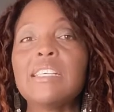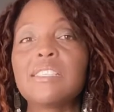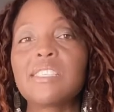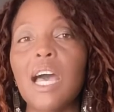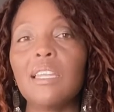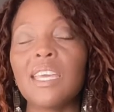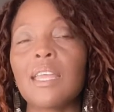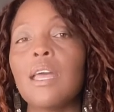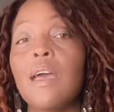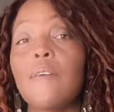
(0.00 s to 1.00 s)

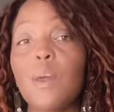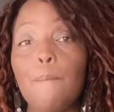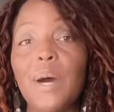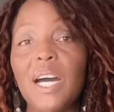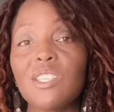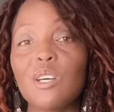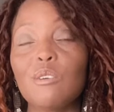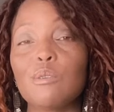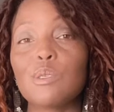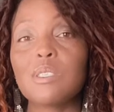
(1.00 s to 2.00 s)
selling the
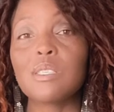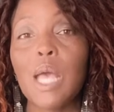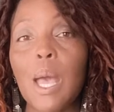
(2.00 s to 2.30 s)
bundles,